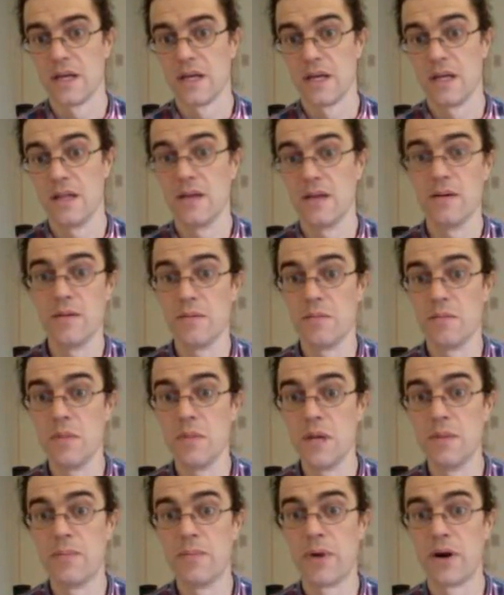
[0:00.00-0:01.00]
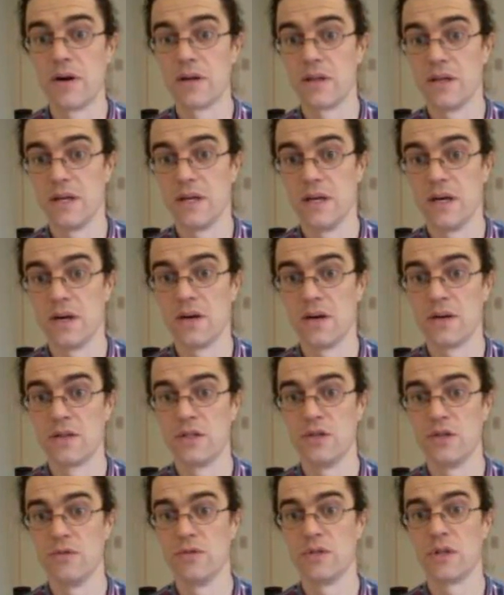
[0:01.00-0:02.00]
the mid part of the year,
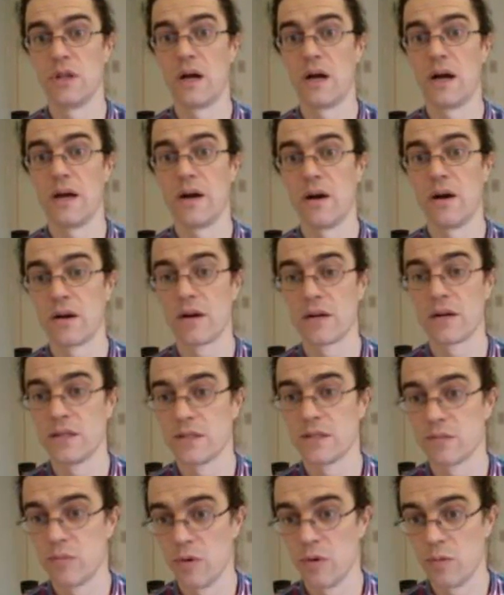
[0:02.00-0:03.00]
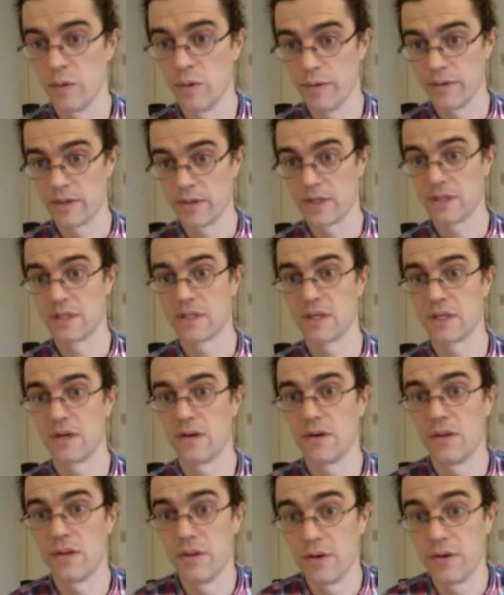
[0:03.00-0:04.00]
June, July, August, what we would consider
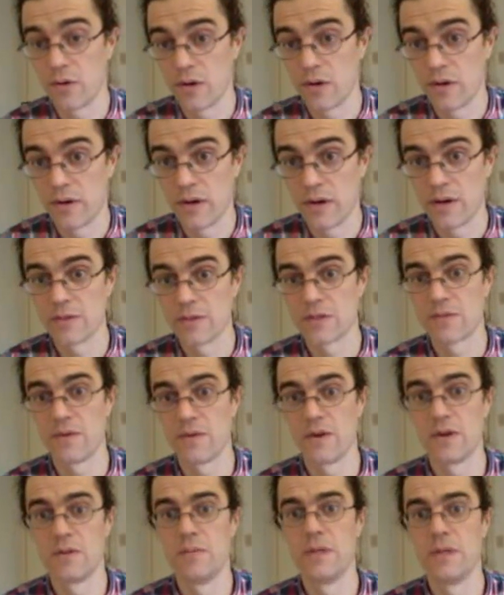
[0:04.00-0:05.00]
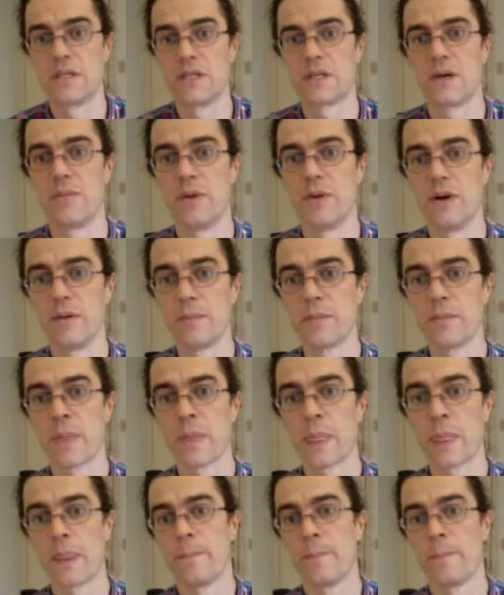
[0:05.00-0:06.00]
in the northern hemisphere to be summer.
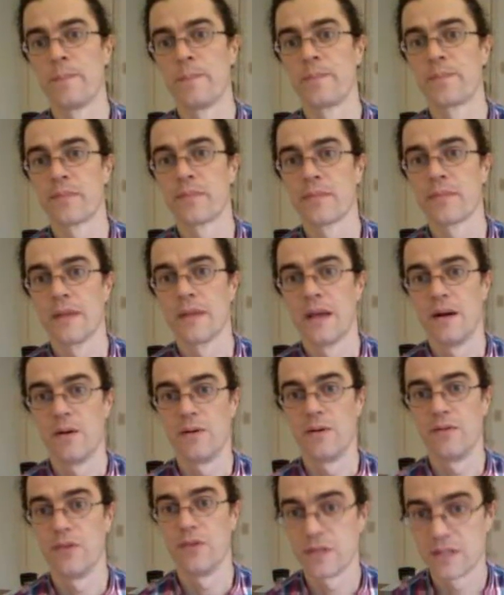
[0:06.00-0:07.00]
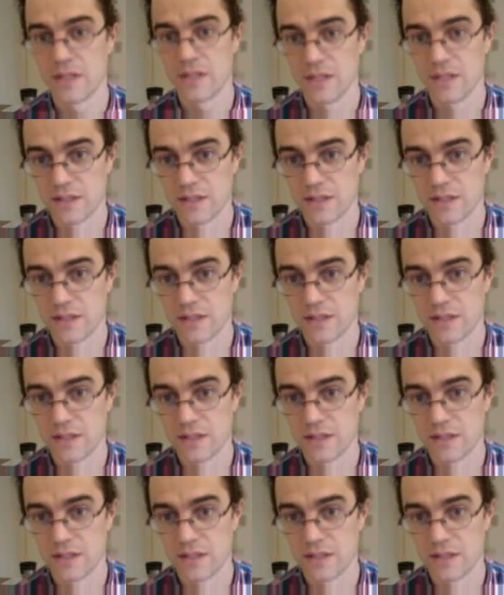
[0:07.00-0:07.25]
However, this